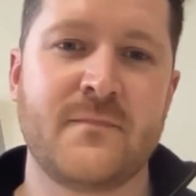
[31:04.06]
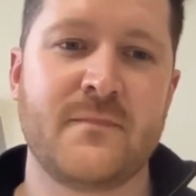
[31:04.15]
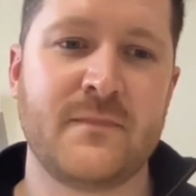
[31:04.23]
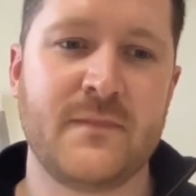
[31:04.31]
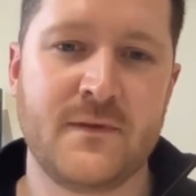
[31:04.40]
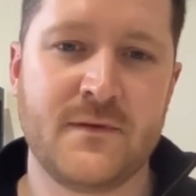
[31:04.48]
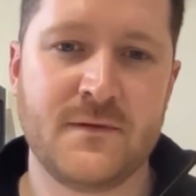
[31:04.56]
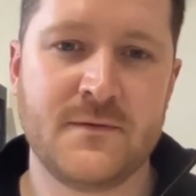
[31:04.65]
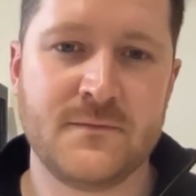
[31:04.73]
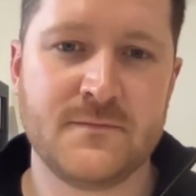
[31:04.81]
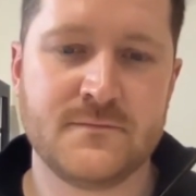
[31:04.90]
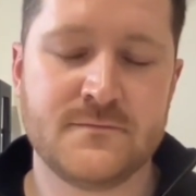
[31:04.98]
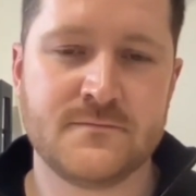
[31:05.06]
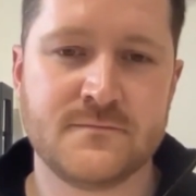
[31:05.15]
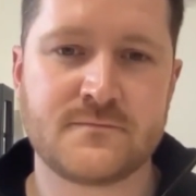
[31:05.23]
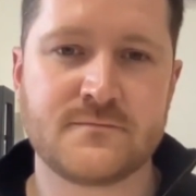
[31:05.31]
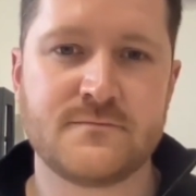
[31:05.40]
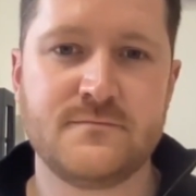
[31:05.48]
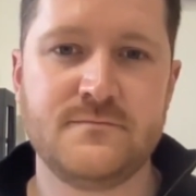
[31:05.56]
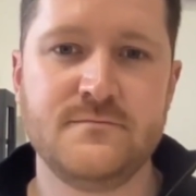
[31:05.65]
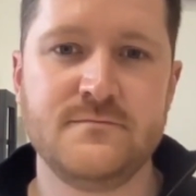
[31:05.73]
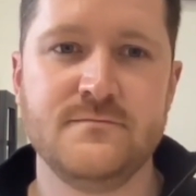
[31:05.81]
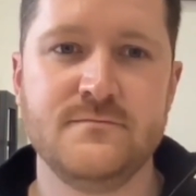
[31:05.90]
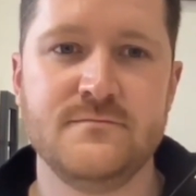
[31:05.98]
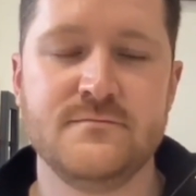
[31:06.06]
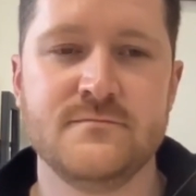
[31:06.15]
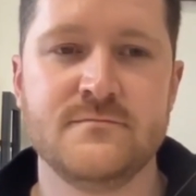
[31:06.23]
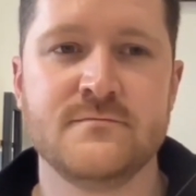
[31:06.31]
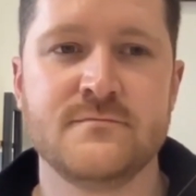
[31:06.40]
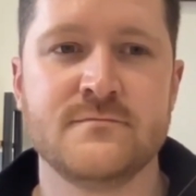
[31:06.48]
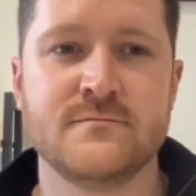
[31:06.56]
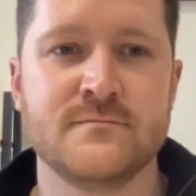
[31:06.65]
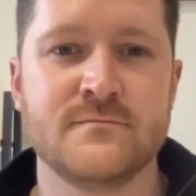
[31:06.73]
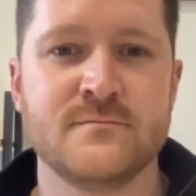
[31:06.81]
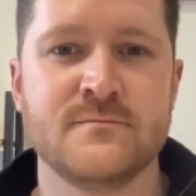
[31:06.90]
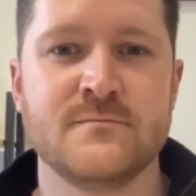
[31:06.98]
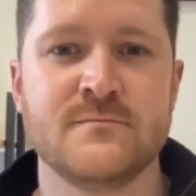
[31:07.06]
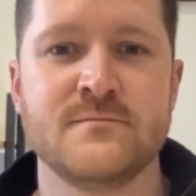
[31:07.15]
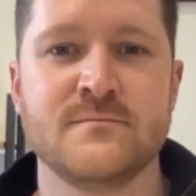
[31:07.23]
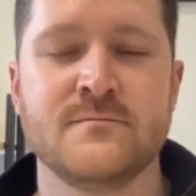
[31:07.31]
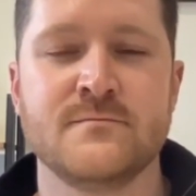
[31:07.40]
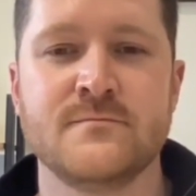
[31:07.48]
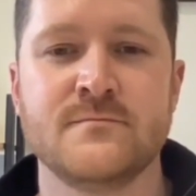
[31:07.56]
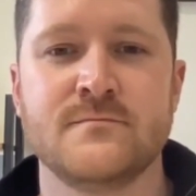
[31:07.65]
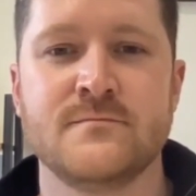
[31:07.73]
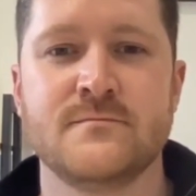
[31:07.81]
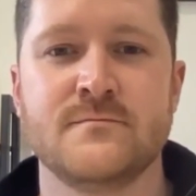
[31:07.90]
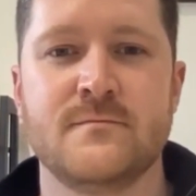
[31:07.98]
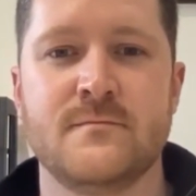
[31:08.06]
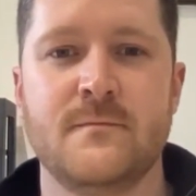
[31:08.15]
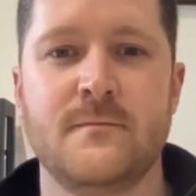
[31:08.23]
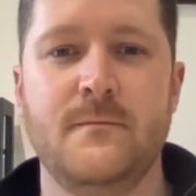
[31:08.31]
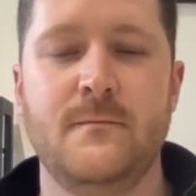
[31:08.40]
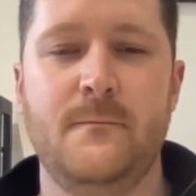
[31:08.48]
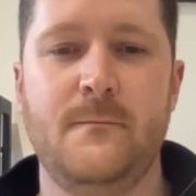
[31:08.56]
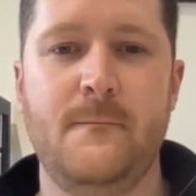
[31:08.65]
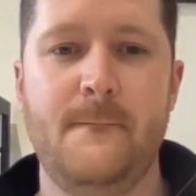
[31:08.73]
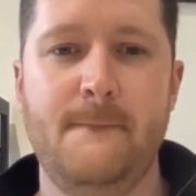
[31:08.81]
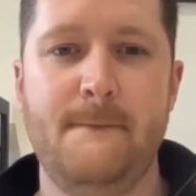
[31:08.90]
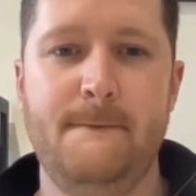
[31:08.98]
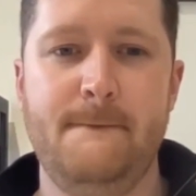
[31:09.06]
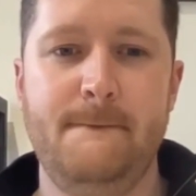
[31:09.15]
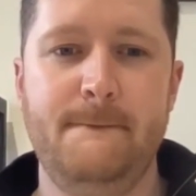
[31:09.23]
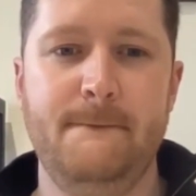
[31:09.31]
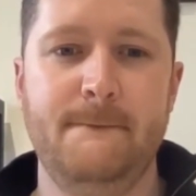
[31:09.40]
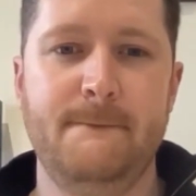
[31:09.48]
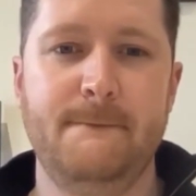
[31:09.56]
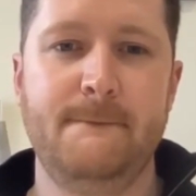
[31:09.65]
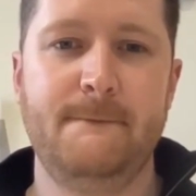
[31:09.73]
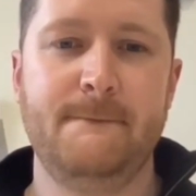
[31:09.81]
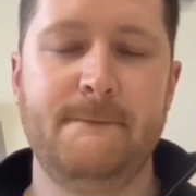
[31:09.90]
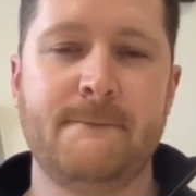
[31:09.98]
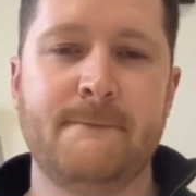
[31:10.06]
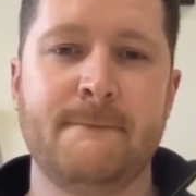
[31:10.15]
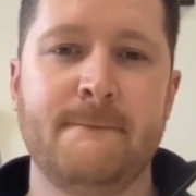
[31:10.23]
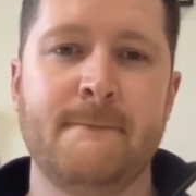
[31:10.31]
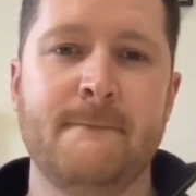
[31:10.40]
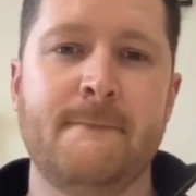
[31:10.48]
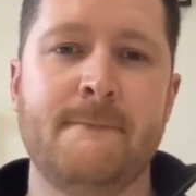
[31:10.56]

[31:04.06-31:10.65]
(silent)